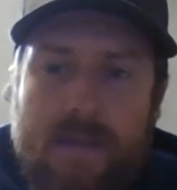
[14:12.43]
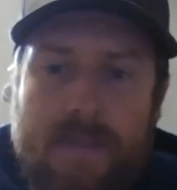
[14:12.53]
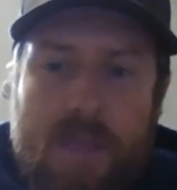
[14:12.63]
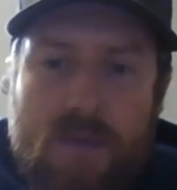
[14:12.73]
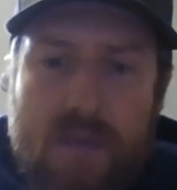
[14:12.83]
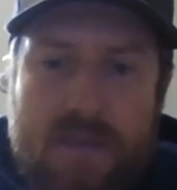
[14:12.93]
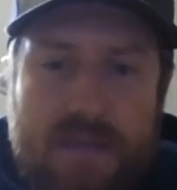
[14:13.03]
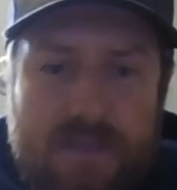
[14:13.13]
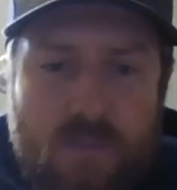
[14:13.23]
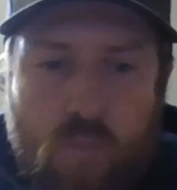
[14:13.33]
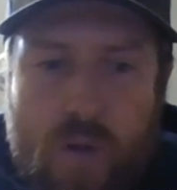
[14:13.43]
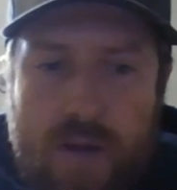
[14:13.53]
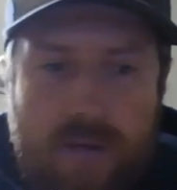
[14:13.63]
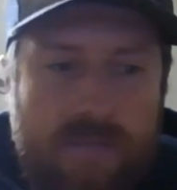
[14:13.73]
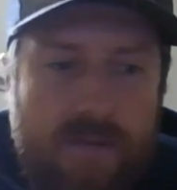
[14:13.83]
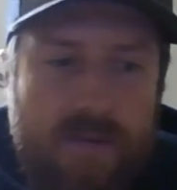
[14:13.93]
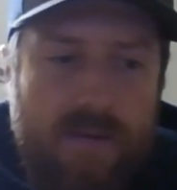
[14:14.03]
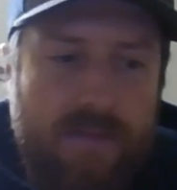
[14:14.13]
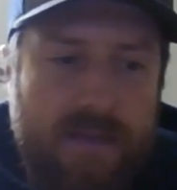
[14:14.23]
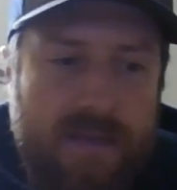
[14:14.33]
You get this weird feeling of like,